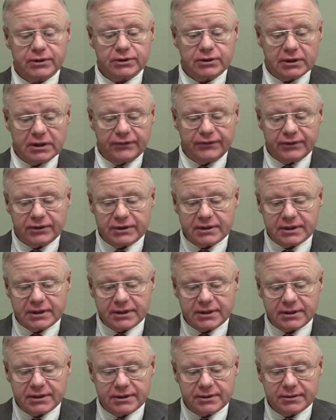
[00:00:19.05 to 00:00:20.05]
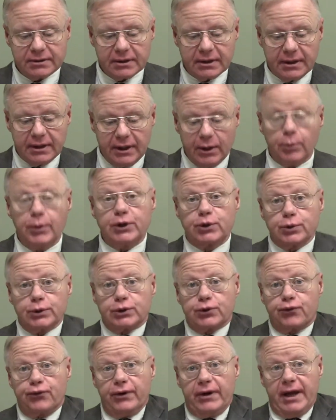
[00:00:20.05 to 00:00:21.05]
Services, which was
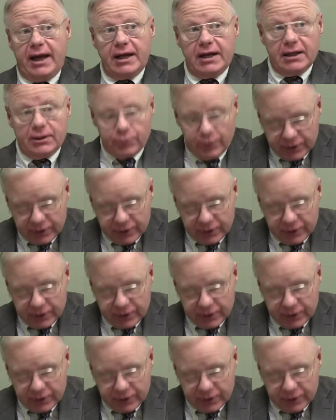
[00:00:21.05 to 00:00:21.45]
created,